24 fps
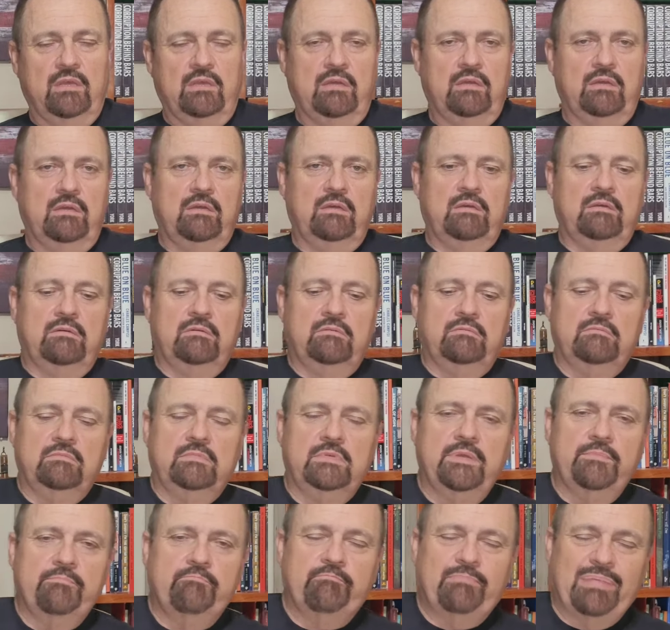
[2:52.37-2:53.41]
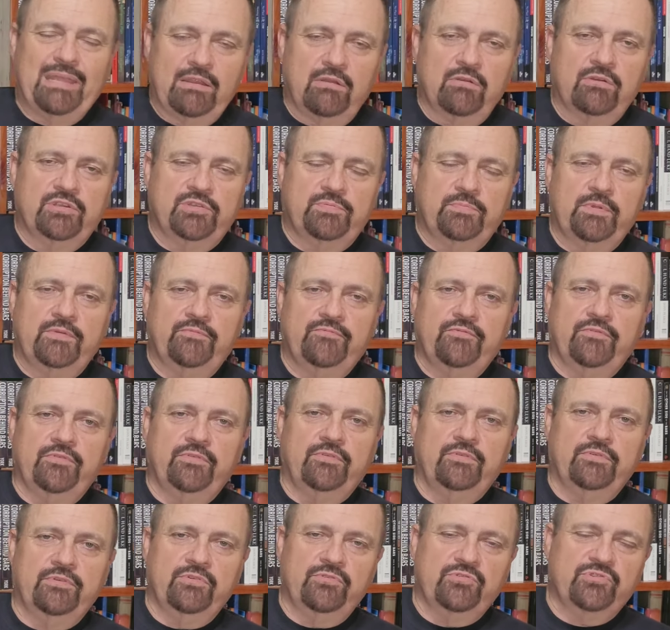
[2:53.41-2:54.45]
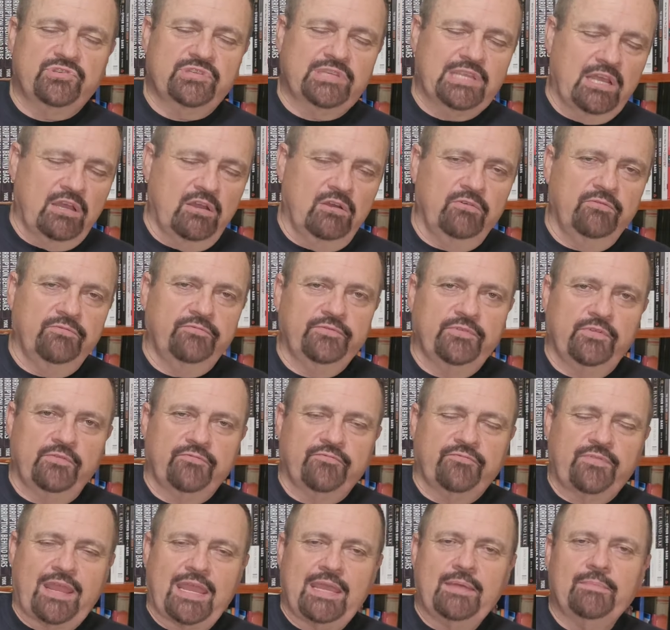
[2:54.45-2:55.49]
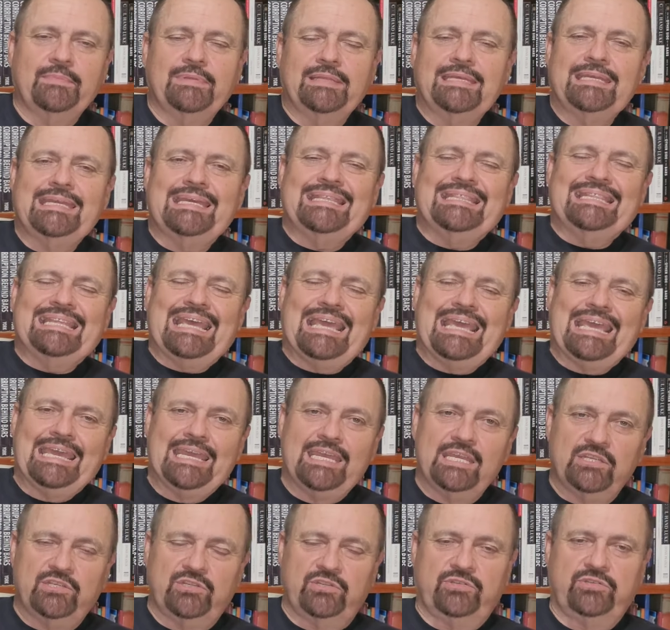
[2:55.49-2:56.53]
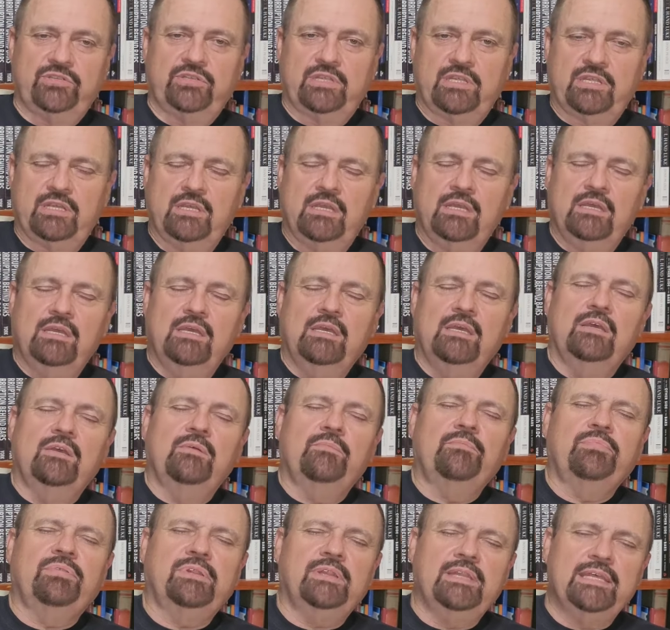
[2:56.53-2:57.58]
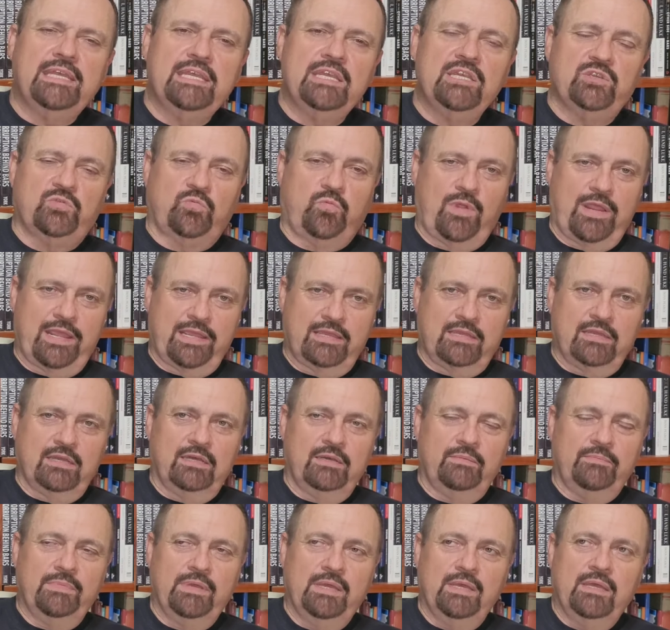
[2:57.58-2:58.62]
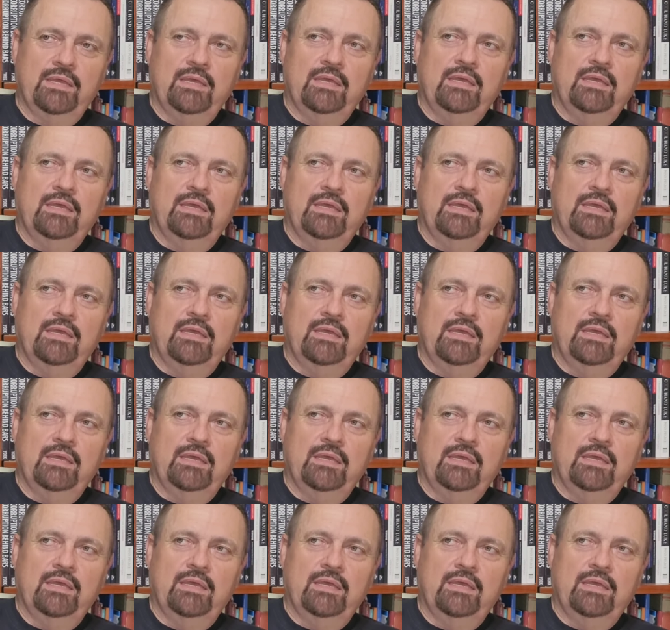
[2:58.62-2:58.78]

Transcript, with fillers: uh, embarrassment for yourself, your family, and the agency. Please wake up.